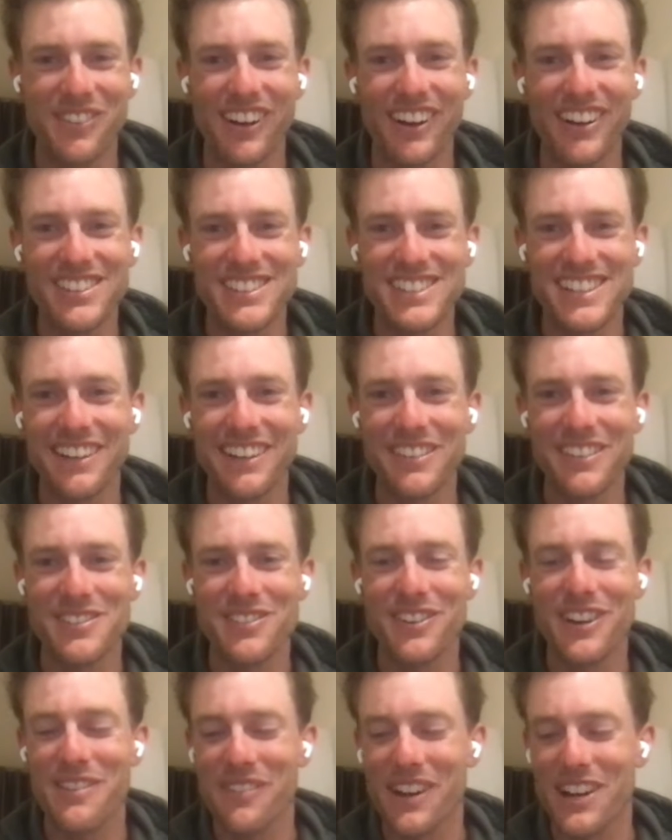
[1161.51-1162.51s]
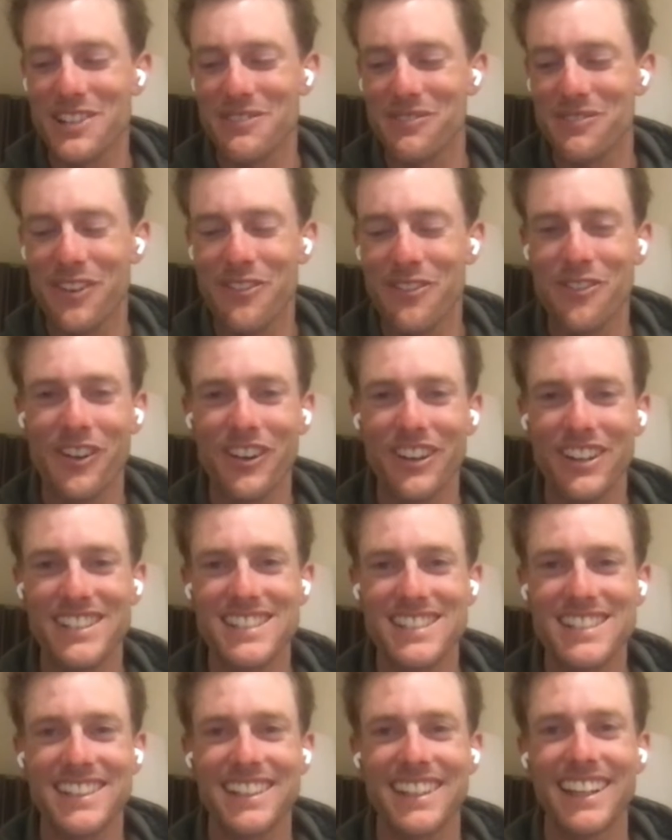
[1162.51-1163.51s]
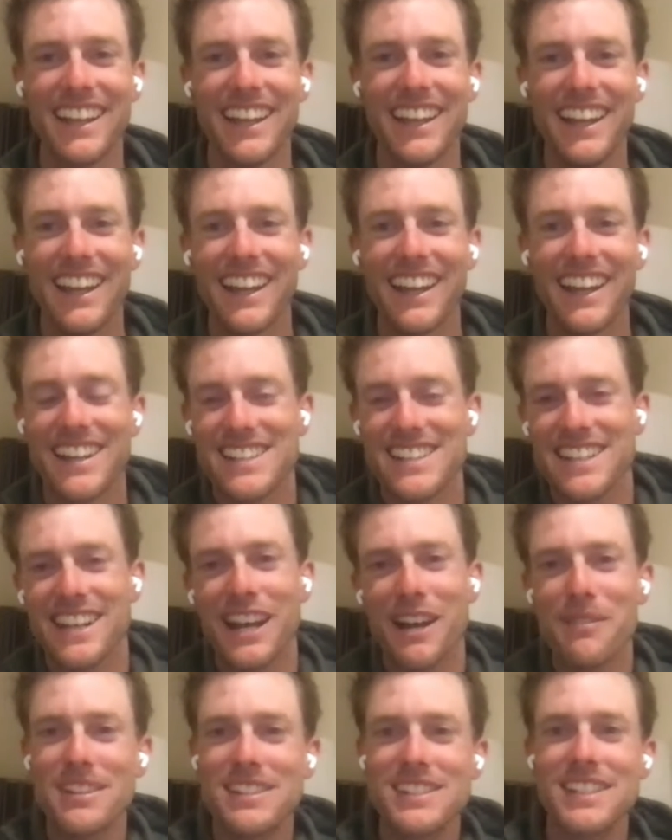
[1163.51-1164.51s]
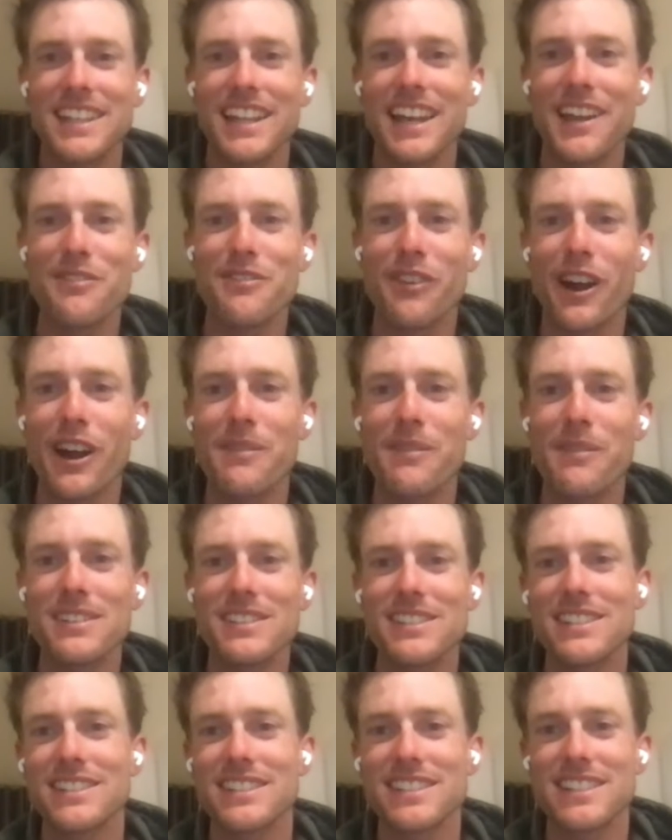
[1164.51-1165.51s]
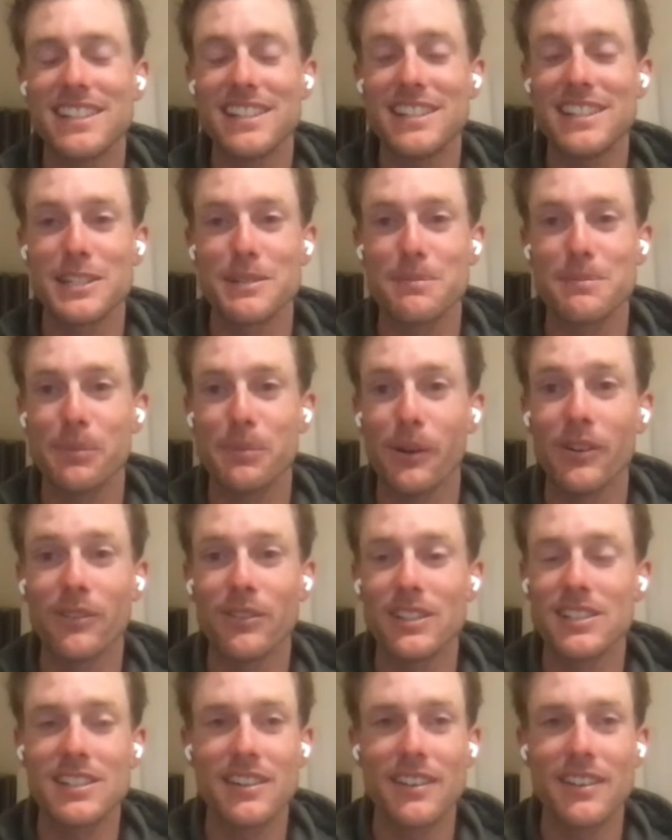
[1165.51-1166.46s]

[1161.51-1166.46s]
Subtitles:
So that was very much my focus. And yeah, to come into that environment, to see this boat, which